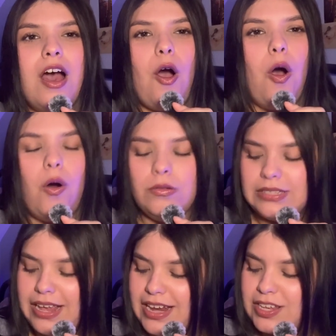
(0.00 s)

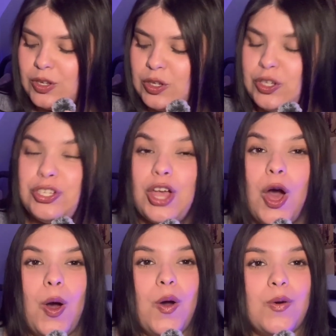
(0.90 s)
Holden is
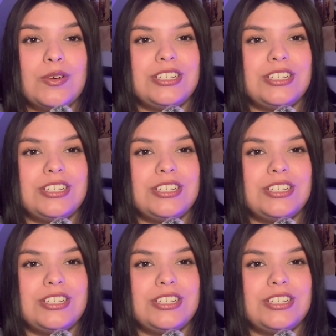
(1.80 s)
so